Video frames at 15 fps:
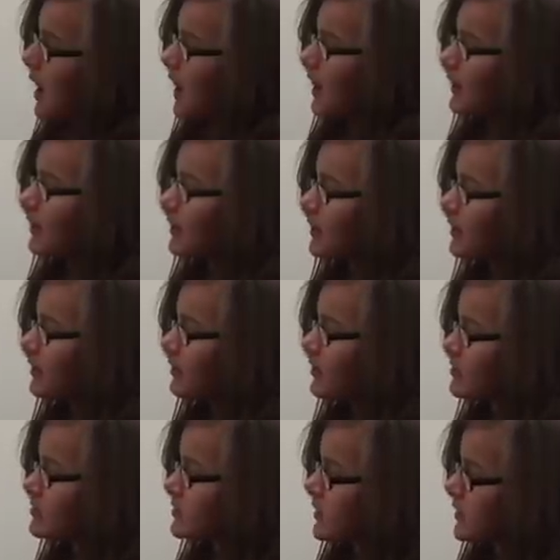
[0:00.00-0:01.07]
I can cure
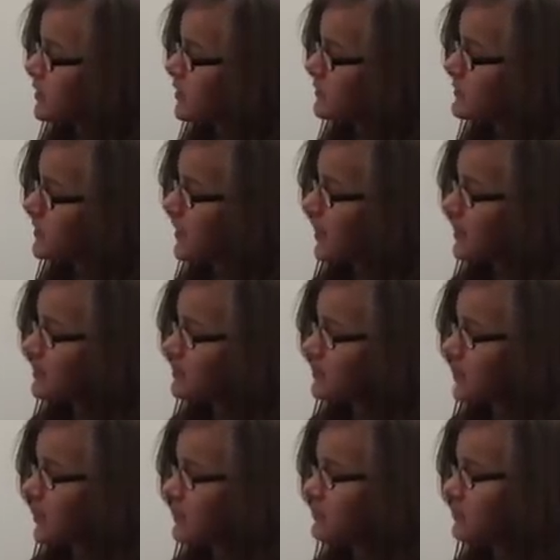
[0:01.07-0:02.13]
those hiccups, Lion
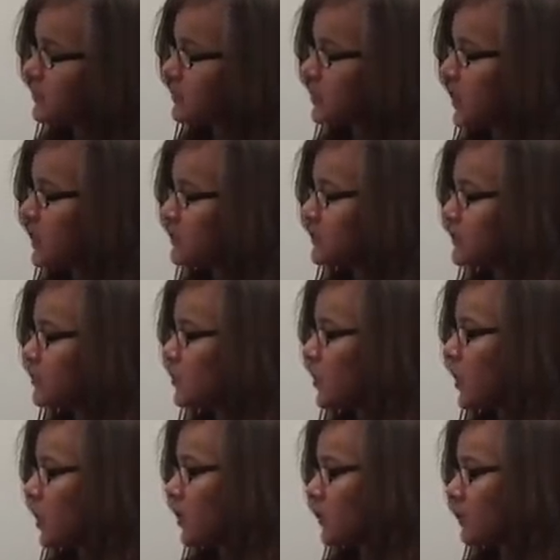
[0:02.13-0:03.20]
said. Drink lots of
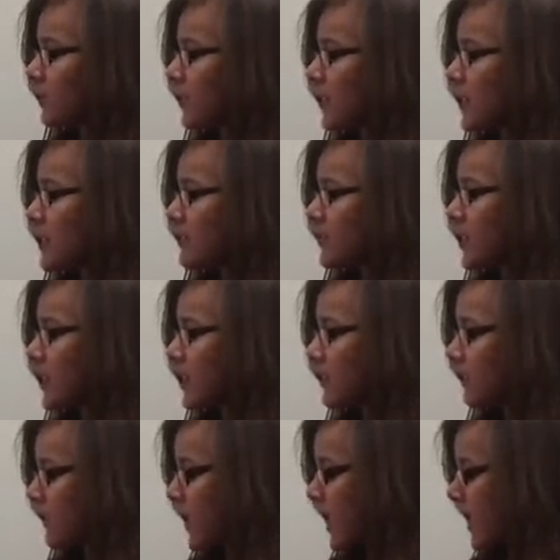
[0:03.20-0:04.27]
water very,
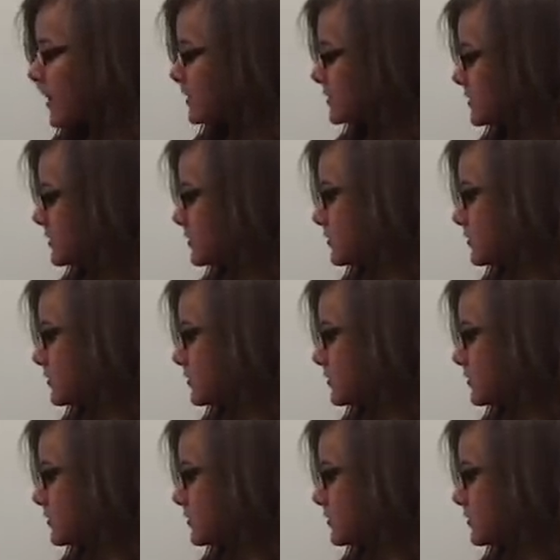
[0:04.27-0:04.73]
very fast.